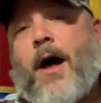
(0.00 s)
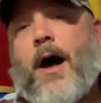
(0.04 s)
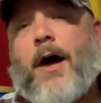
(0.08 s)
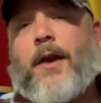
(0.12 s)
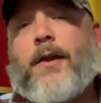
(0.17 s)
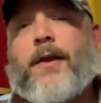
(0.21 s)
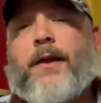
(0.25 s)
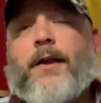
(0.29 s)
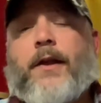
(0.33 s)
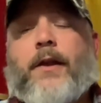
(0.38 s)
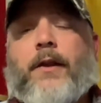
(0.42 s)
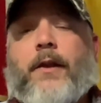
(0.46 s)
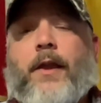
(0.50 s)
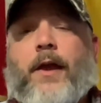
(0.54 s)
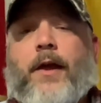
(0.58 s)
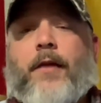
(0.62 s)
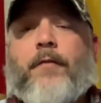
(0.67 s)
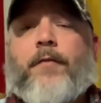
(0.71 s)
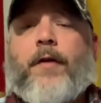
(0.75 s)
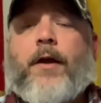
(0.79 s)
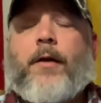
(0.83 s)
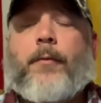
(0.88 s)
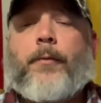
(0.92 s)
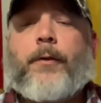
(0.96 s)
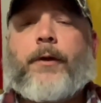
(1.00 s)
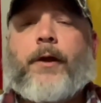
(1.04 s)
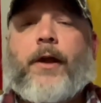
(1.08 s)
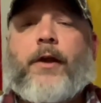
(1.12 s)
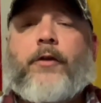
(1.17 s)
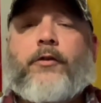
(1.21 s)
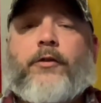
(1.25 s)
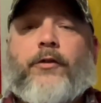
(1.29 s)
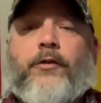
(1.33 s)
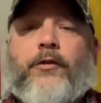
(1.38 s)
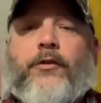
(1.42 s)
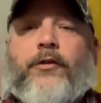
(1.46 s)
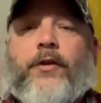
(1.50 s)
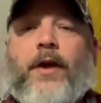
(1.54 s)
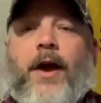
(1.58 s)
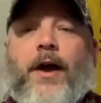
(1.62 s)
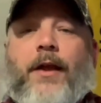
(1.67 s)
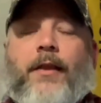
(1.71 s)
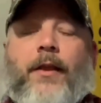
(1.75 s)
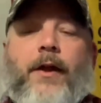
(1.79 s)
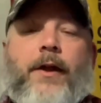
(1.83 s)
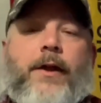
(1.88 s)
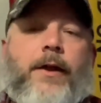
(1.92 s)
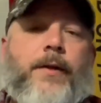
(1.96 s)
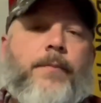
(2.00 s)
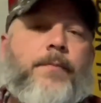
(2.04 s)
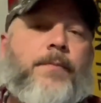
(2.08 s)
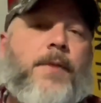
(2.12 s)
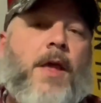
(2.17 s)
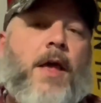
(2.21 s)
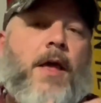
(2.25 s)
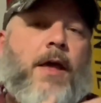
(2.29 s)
on the Inline Fabrication skylight